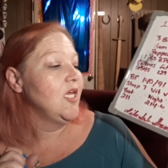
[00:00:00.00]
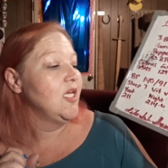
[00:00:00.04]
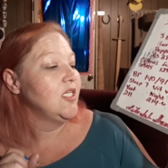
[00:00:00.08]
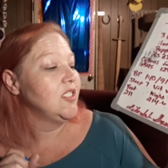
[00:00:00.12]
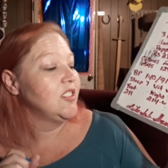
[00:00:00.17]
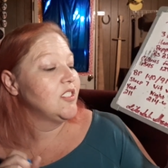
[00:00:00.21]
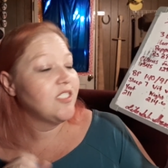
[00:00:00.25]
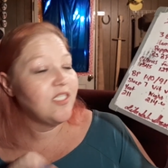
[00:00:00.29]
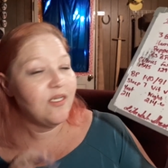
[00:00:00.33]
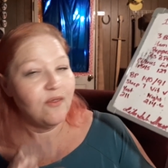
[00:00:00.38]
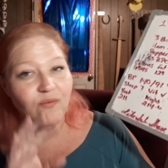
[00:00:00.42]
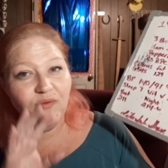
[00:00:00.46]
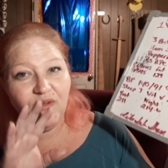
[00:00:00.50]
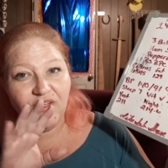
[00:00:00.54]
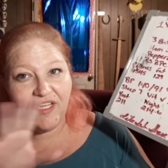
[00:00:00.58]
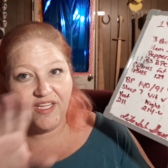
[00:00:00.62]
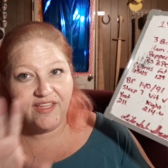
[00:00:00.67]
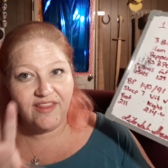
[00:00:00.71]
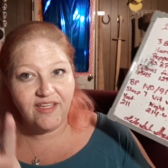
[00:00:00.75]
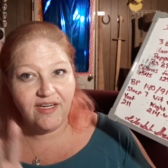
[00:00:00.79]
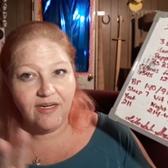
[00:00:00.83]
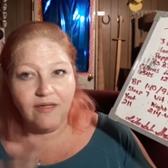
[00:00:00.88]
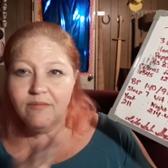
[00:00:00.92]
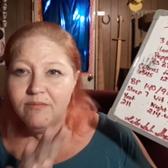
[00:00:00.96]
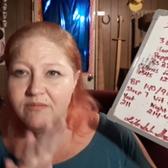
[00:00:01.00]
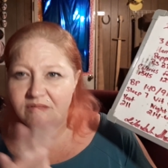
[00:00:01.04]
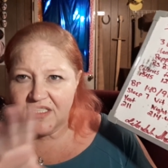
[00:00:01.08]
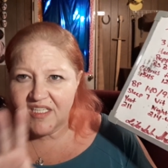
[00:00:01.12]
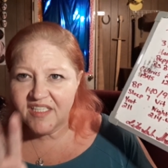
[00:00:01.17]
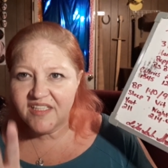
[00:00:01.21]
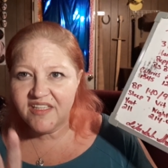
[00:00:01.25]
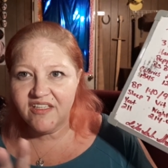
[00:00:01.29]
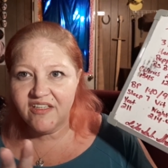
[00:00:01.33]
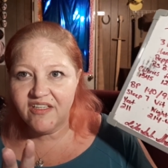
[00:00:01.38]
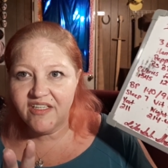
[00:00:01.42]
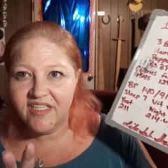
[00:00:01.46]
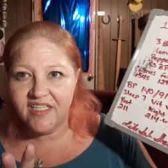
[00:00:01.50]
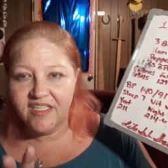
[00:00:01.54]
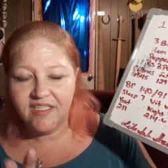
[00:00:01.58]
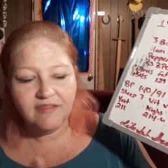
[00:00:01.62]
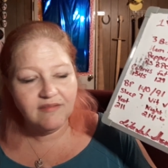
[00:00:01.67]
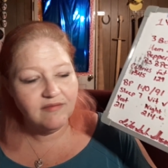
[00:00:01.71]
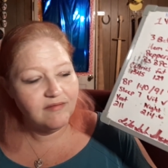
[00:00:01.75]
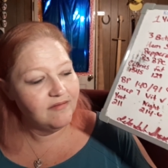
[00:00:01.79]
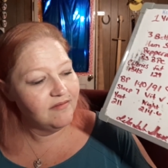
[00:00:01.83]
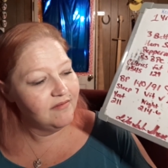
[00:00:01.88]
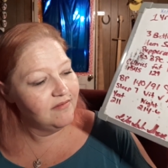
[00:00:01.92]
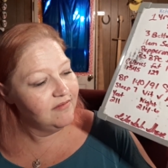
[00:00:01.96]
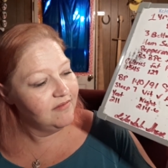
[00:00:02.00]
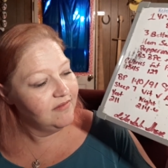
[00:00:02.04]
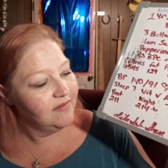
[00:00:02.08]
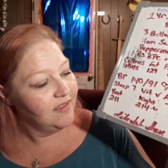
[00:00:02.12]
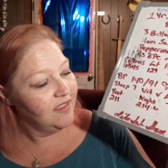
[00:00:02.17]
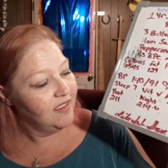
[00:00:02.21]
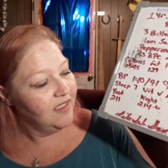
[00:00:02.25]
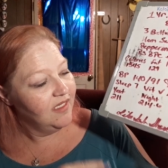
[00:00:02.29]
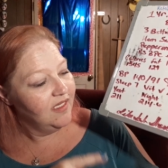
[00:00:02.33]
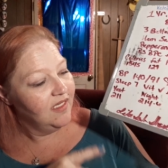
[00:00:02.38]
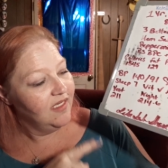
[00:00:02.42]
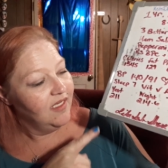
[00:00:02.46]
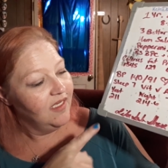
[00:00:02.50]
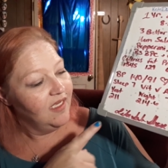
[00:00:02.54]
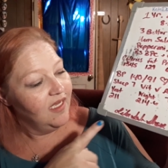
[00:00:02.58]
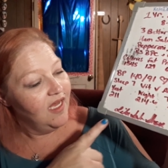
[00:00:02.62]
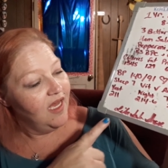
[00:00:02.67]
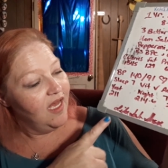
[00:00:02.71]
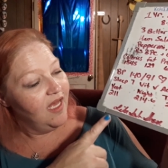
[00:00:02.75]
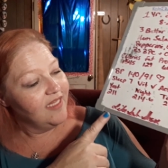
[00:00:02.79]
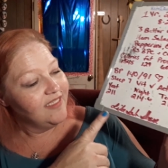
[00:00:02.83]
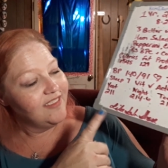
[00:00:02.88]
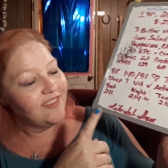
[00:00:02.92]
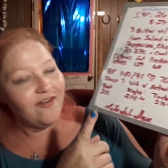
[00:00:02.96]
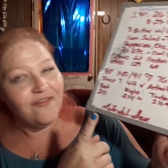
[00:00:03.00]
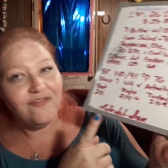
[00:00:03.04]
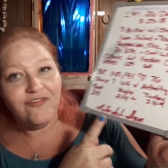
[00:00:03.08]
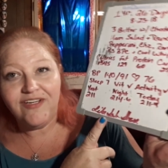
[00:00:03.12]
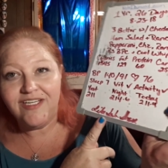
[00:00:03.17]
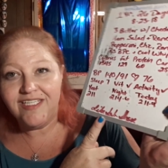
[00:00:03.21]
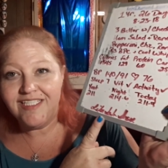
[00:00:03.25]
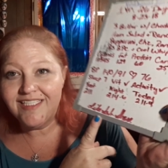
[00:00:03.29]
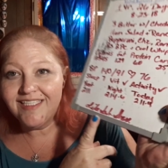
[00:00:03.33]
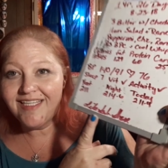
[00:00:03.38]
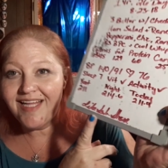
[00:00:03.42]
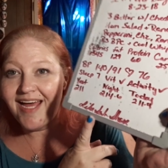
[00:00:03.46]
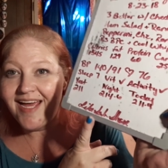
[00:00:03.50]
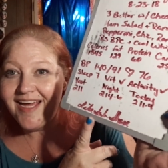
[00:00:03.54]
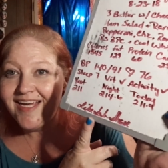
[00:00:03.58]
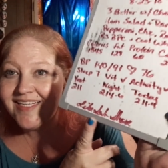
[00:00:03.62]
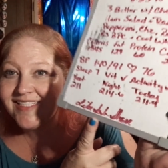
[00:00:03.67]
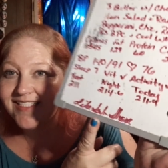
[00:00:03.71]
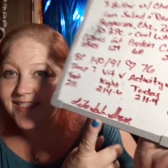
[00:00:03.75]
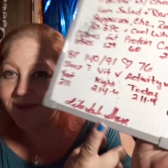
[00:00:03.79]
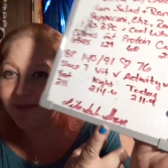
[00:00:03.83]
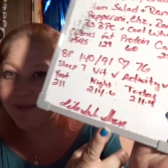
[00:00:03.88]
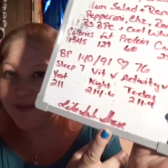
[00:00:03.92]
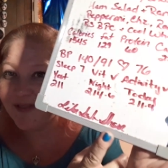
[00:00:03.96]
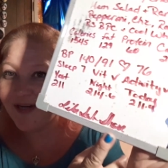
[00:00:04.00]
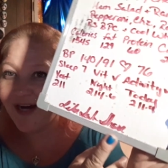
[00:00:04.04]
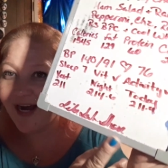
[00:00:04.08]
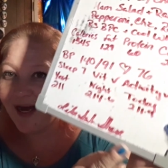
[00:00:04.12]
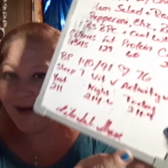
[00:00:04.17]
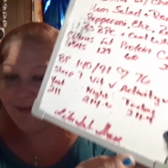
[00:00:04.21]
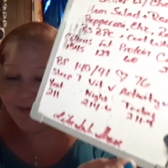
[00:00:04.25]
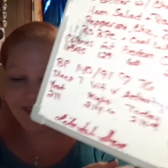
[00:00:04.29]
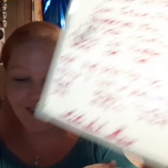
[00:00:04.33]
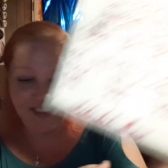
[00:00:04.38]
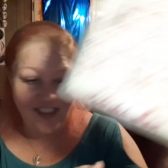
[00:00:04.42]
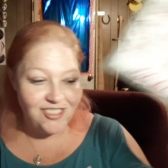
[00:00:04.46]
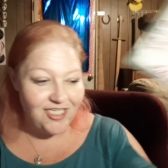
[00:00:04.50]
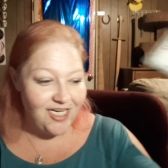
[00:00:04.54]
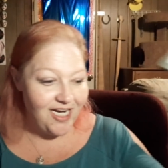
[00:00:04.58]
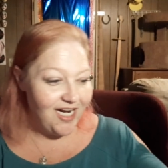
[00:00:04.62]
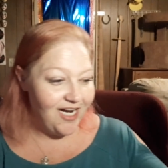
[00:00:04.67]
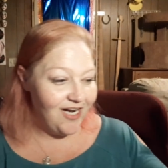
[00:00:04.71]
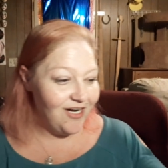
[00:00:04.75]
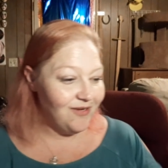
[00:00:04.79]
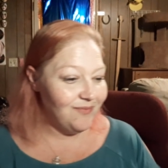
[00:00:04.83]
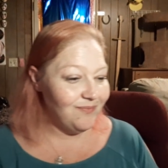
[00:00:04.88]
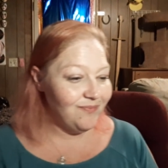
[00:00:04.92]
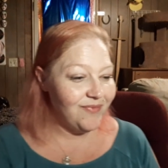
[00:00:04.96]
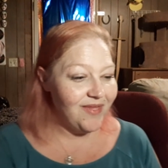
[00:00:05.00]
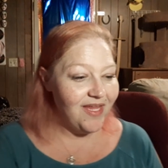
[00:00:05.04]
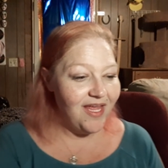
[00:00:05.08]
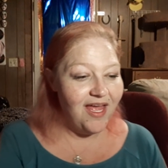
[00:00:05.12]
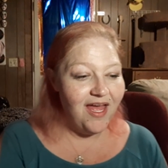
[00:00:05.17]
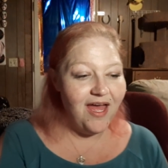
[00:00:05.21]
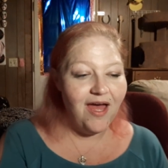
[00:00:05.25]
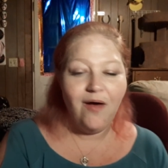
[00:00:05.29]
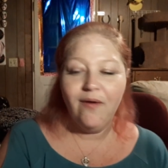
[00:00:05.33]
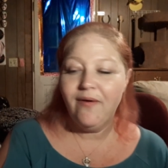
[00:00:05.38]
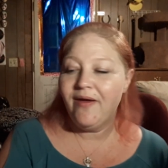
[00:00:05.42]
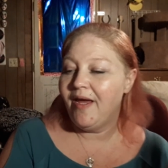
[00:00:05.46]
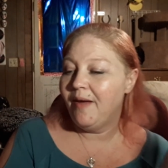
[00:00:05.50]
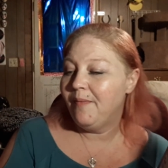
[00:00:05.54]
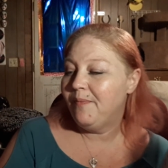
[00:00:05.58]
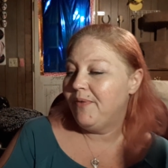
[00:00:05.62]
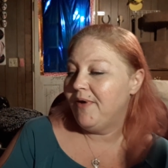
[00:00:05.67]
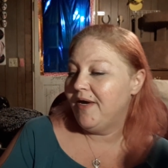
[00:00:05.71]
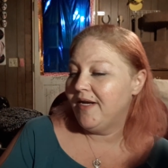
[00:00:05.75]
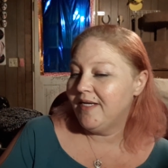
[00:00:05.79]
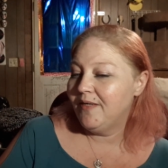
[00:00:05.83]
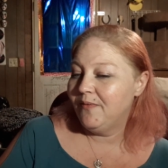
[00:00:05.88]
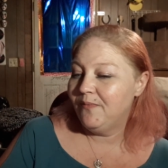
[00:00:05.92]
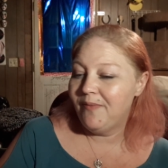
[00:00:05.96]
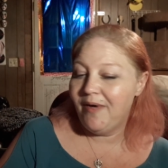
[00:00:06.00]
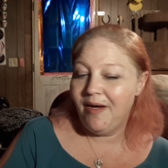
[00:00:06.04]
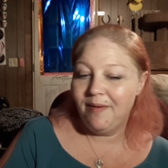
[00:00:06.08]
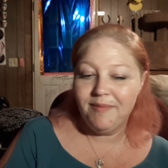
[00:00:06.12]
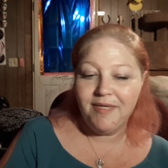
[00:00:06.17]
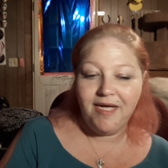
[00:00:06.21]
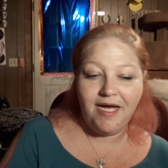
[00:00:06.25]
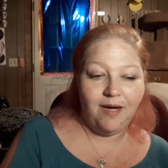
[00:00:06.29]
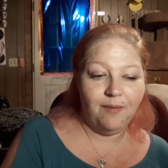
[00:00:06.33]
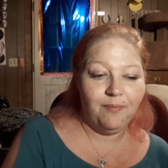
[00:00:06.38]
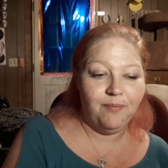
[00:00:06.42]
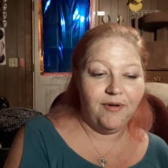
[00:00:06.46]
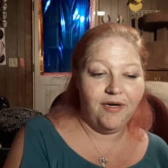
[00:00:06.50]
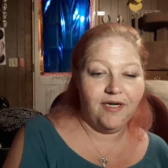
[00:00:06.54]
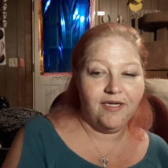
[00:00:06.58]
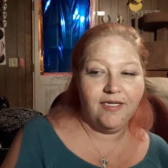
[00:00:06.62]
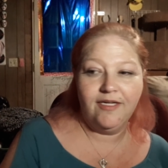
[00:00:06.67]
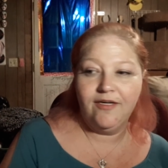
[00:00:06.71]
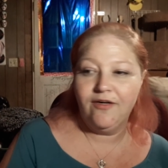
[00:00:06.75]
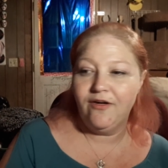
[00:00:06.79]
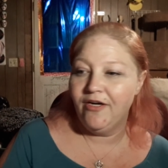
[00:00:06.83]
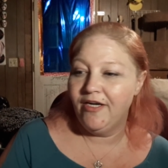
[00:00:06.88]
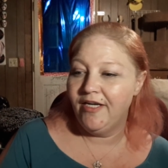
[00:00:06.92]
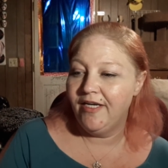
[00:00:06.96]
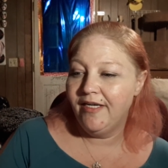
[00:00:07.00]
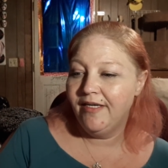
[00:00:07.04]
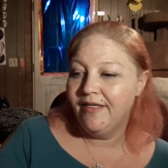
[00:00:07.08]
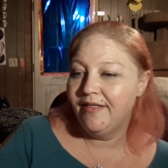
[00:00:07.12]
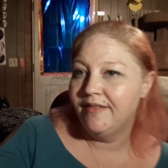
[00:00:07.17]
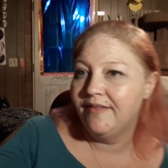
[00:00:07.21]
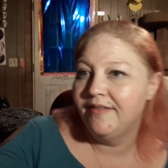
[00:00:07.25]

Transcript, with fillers: So we'll get there. We'll get there again. Don't forget to like, subscribe, and share. Okay, pregnant mama, how pregnant are you?